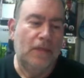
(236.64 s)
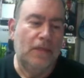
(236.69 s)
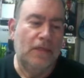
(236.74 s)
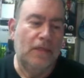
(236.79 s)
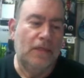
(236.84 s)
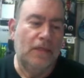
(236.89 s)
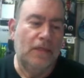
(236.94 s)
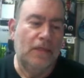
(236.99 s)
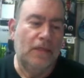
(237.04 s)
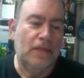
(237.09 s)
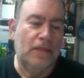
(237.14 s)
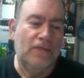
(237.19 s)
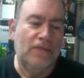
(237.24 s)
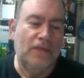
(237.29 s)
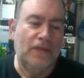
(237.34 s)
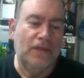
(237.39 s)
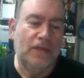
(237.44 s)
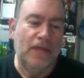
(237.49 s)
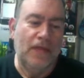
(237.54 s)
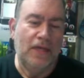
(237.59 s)

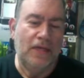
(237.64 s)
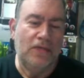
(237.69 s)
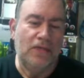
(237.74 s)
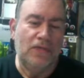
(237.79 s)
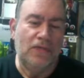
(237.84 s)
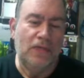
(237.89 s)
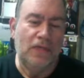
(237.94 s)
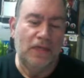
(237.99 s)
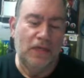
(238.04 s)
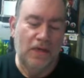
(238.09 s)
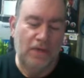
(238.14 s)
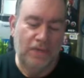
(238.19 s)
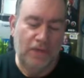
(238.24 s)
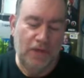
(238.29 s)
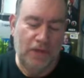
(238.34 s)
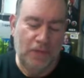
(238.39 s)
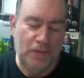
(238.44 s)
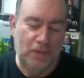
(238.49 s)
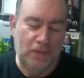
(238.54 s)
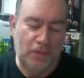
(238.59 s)
Living Legacy of
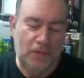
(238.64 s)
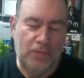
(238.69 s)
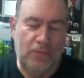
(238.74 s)
Country